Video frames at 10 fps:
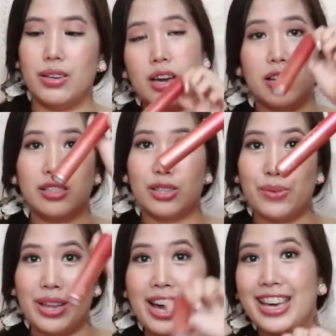Yeah, it's so
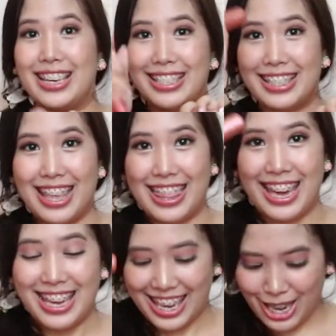nice.
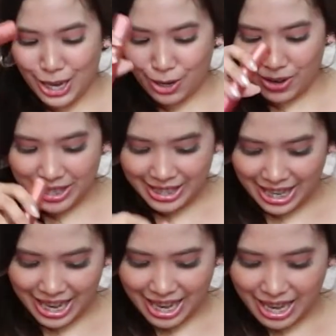Thank you,
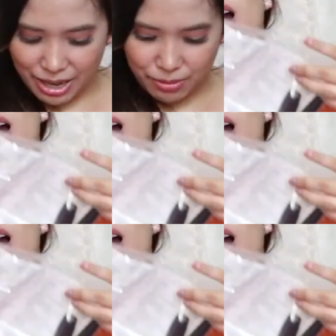Auntie.